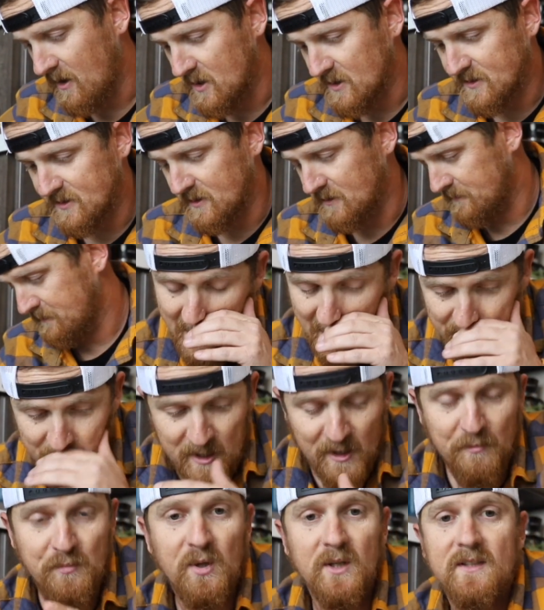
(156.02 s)
also. I'm
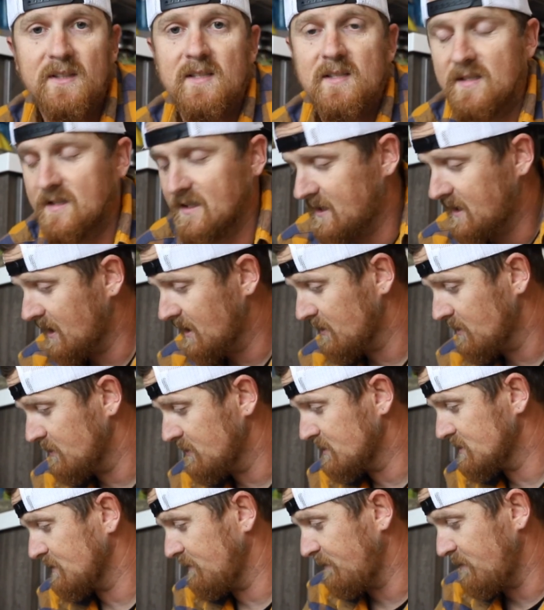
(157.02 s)
gonna put this together.
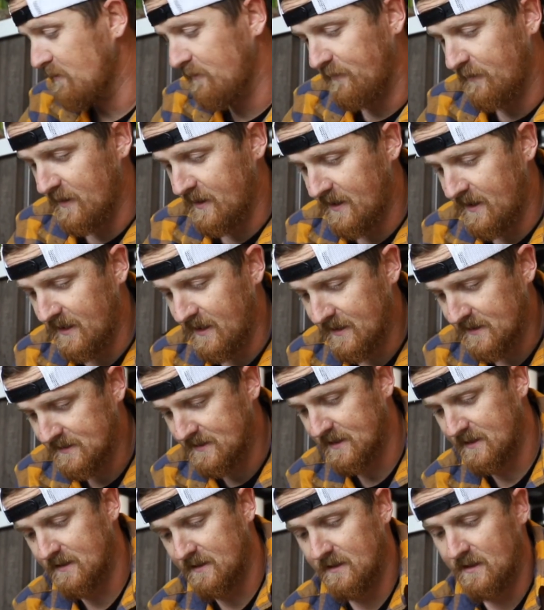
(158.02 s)
There's a few fittings
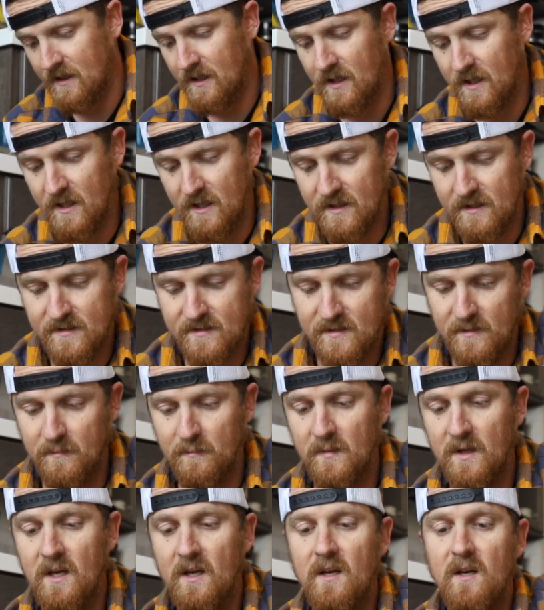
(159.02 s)
and
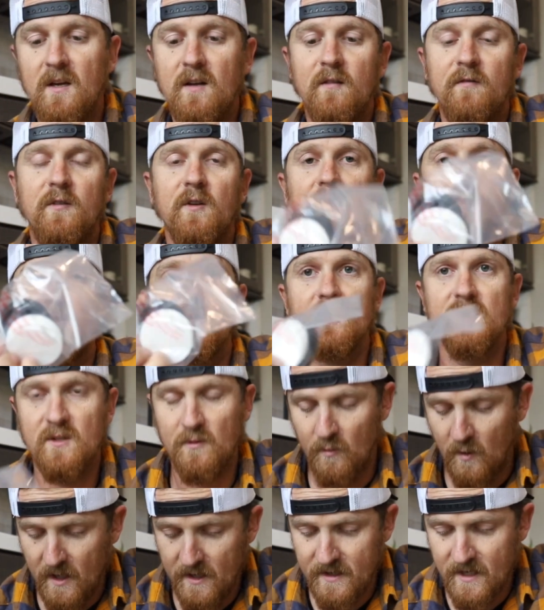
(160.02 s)
some filters
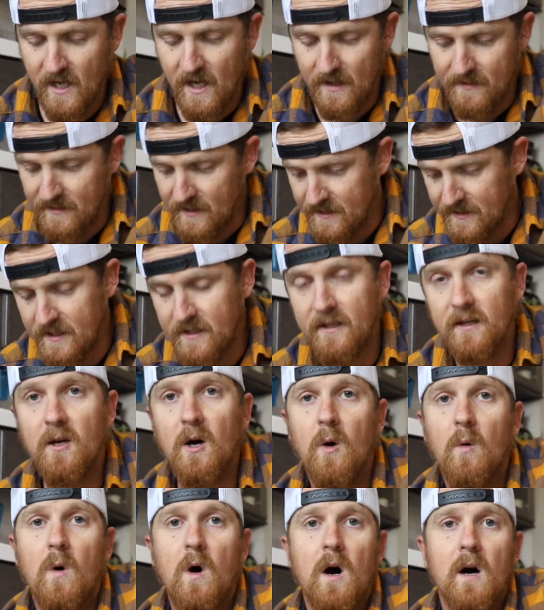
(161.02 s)
and whatnot that need to
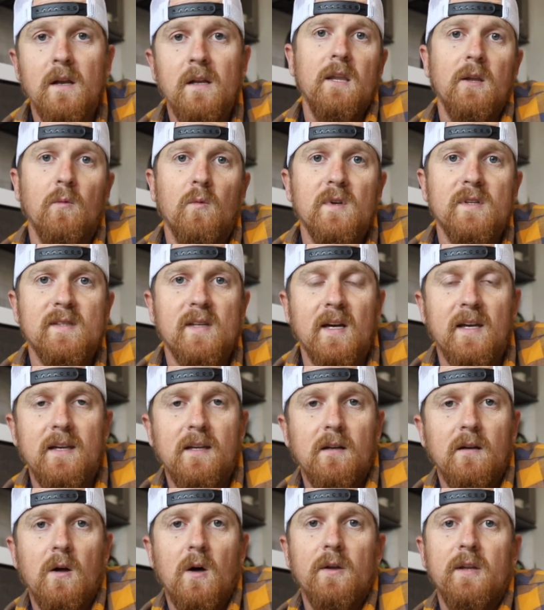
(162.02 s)
go on. And then once I
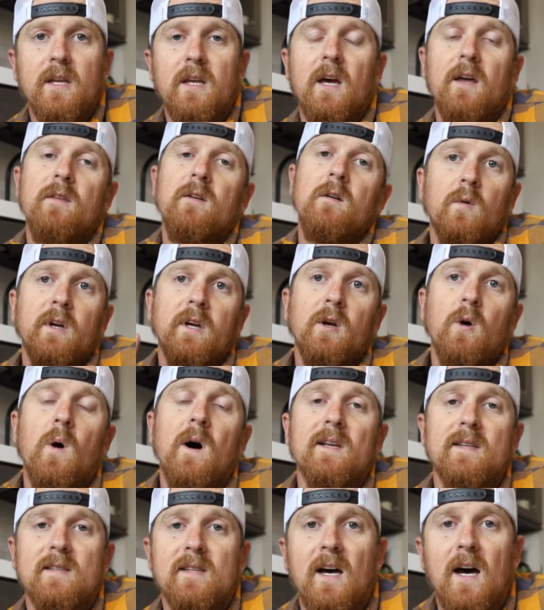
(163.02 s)
get it all together, we're gonna go
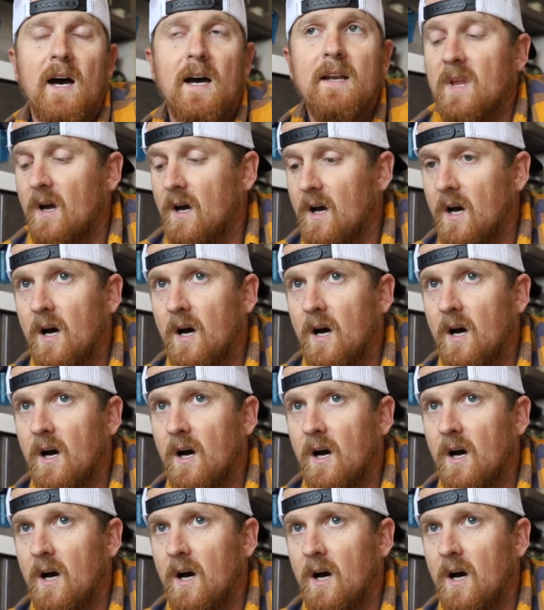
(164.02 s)
outside.